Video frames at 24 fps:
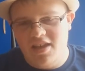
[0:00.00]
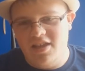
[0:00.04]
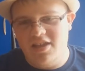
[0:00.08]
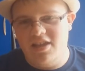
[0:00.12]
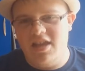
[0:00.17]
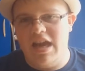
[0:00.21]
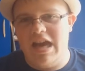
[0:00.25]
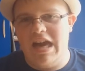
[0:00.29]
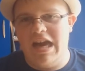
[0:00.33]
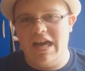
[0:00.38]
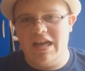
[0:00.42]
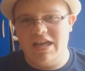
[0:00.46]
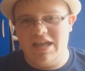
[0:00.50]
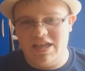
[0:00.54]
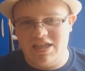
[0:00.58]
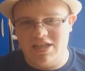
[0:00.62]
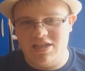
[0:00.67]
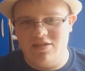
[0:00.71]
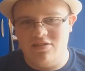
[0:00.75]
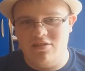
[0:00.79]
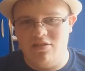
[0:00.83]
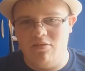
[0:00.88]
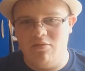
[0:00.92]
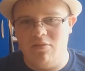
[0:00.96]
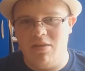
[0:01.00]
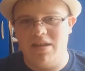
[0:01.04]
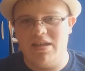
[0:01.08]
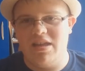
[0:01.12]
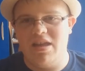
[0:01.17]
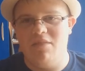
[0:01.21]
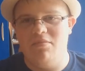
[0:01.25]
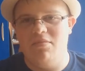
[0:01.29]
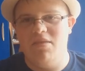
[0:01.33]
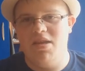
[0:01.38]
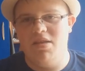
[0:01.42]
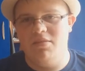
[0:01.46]
Yeah, I guess you know what
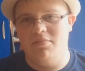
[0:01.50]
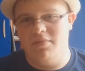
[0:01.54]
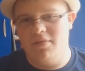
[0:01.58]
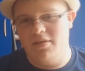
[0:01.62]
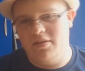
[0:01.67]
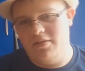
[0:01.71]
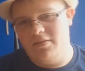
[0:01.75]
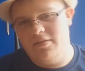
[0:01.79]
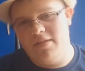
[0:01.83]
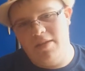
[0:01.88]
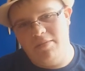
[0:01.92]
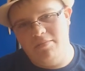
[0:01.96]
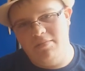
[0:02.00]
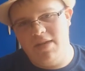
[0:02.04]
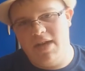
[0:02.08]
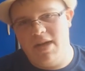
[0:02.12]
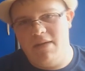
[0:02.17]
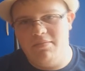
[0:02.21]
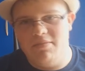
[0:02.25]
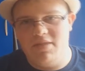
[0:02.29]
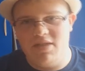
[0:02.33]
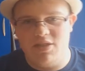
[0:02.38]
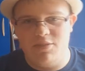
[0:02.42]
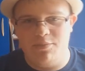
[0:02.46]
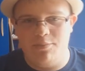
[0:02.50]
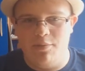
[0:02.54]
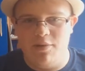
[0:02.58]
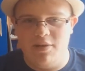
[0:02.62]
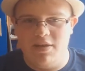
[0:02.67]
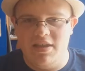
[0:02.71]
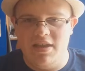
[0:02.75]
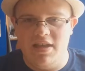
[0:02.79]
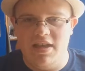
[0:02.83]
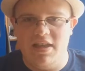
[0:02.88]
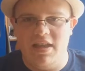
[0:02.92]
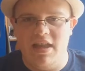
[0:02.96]
I mean, but I'm just
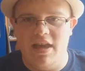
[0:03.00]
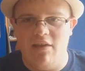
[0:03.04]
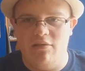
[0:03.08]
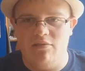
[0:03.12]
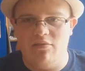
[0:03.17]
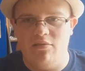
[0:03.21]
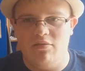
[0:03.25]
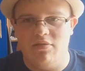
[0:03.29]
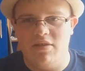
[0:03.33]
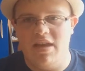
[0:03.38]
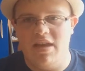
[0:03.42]
pointing it out,